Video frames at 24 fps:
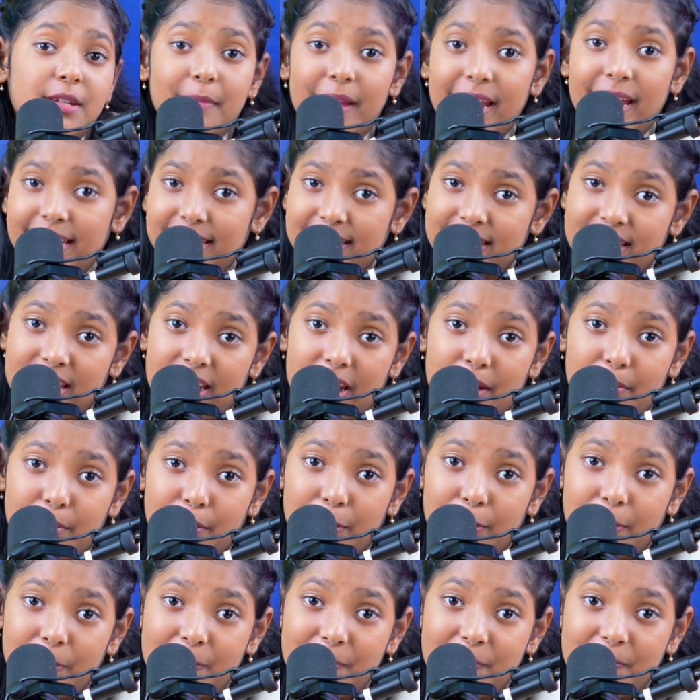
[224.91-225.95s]
syllable.
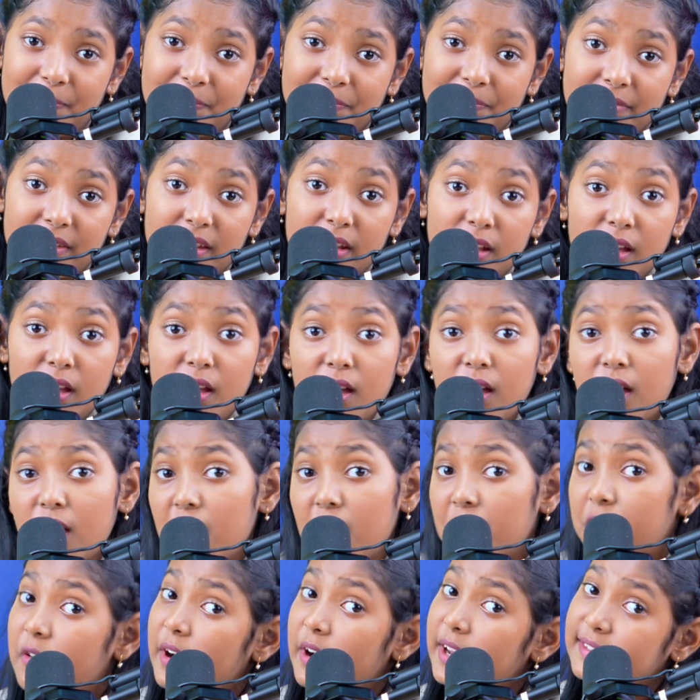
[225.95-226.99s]
For
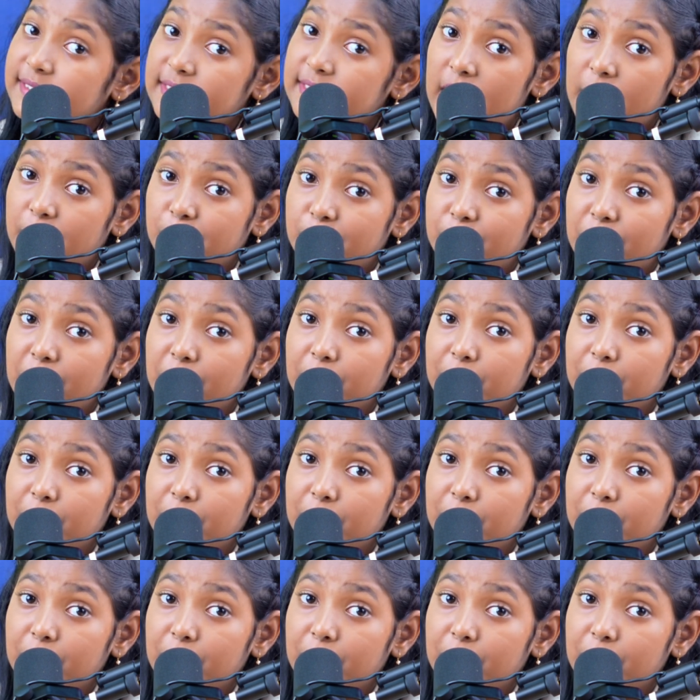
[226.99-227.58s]
example,